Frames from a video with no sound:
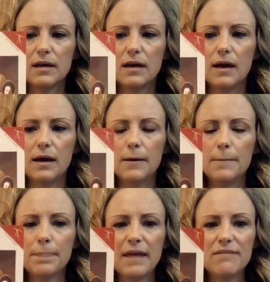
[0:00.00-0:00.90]
I
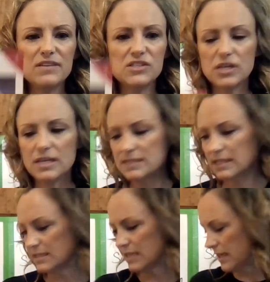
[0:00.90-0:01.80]
envision it as like
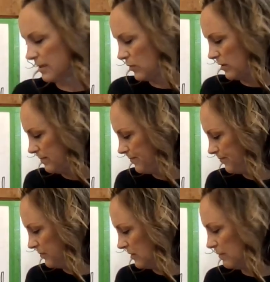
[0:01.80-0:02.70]
a time when
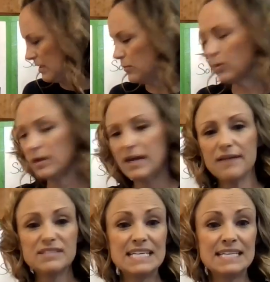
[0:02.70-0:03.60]
people would have
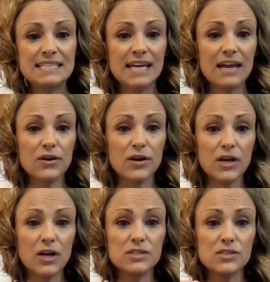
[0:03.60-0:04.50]
tea together at a
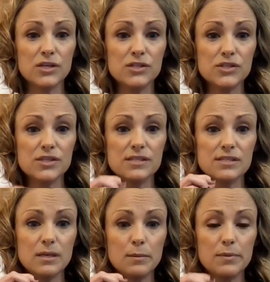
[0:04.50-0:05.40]
concert and just sip,